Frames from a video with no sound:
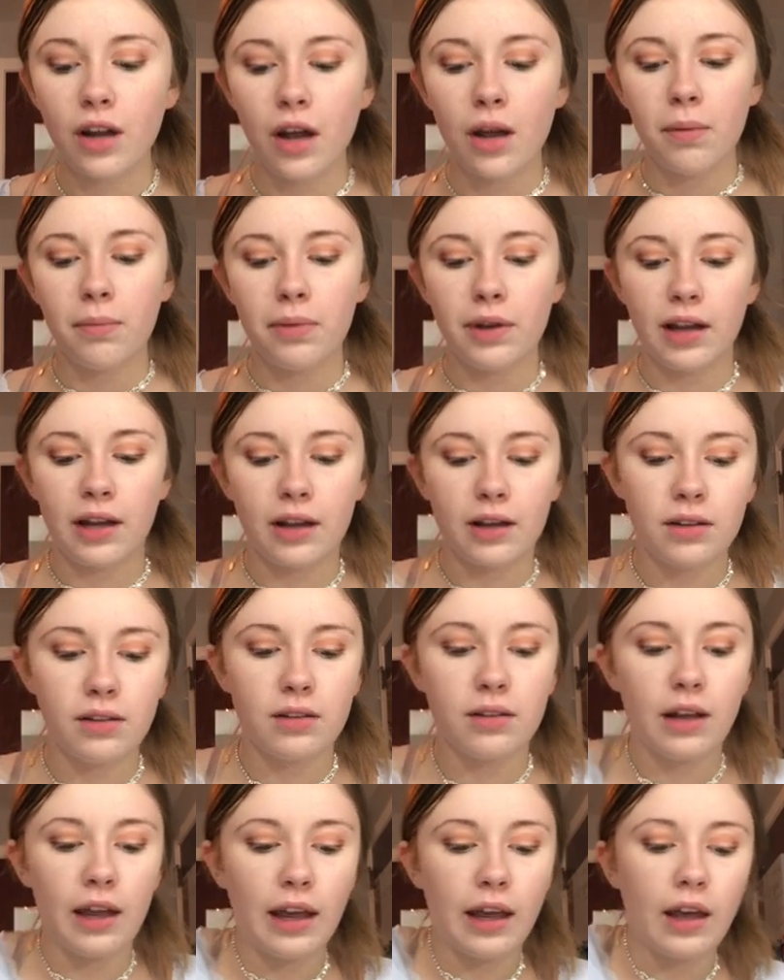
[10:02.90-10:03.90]
because
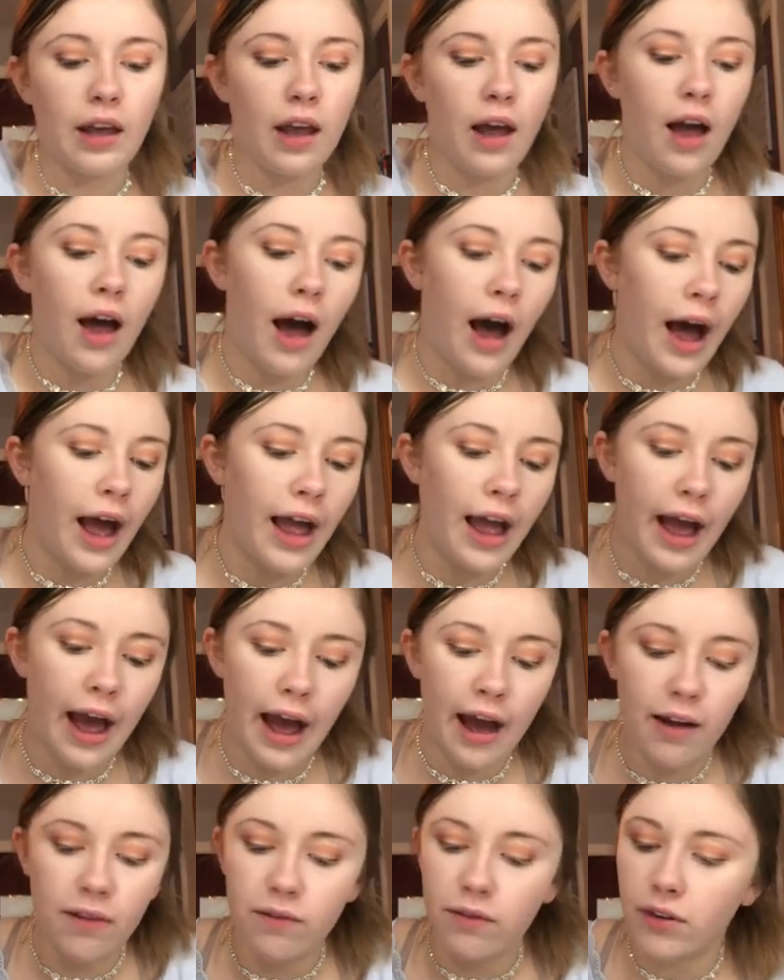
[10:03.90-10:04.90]
like I
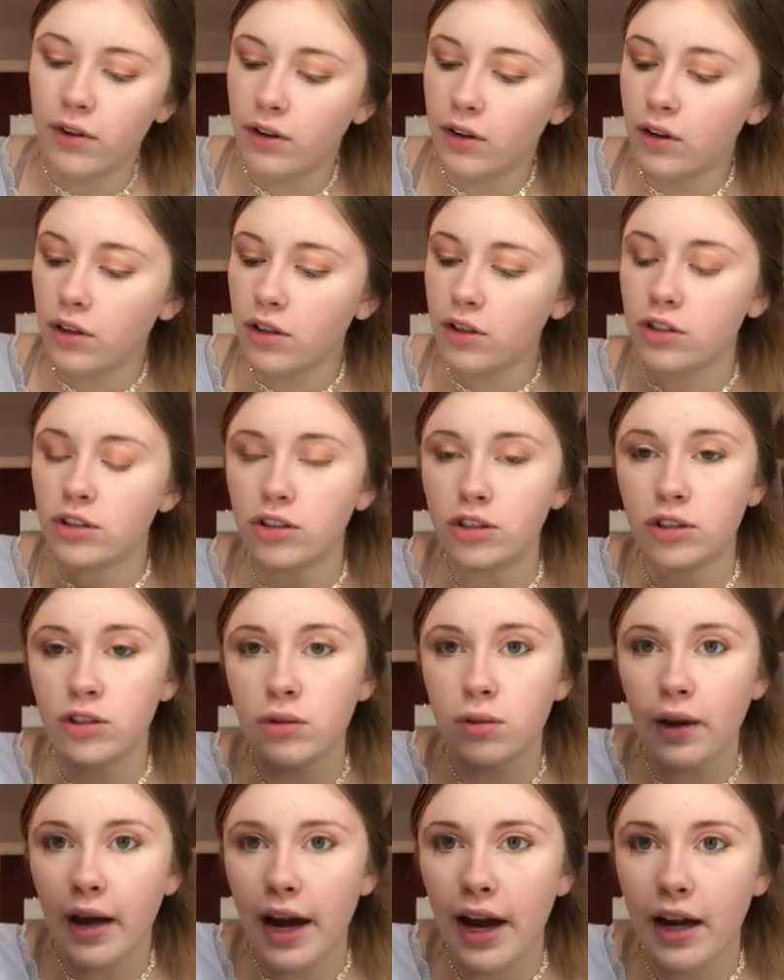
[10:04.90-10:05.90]
have
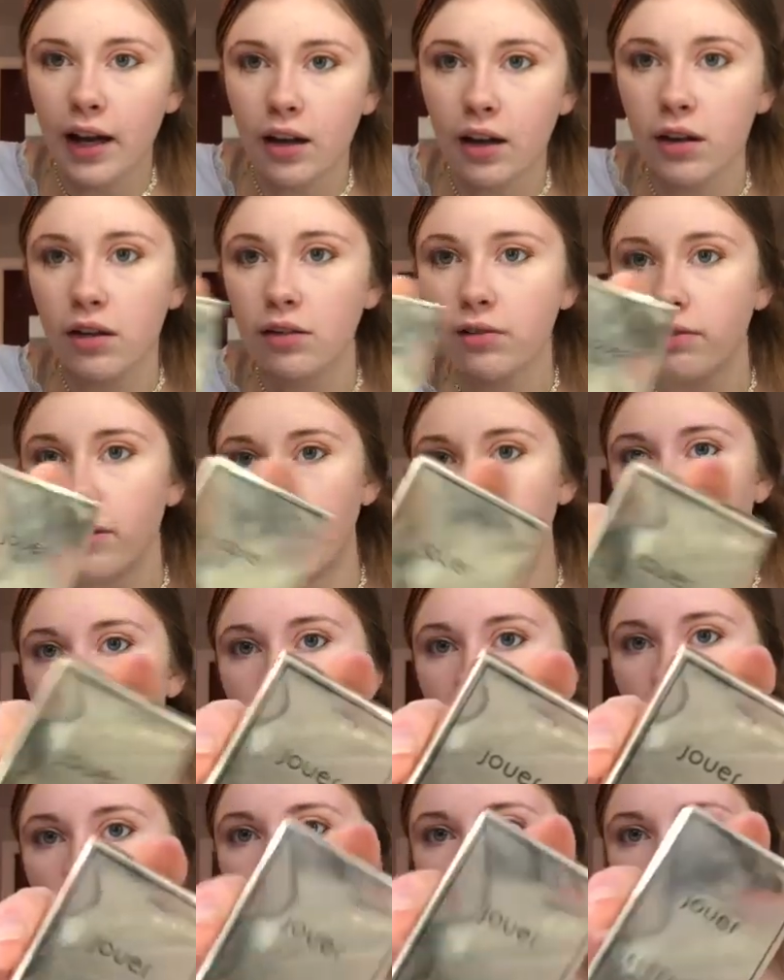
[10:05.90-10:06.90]
Jouer
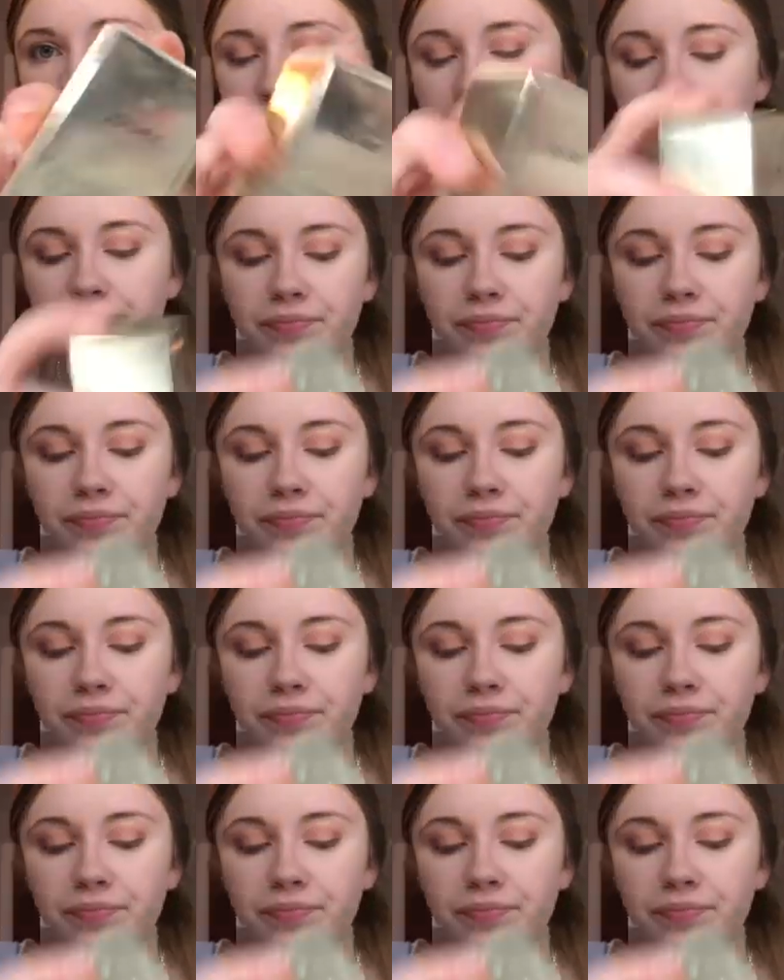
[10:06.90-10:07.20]
foundation.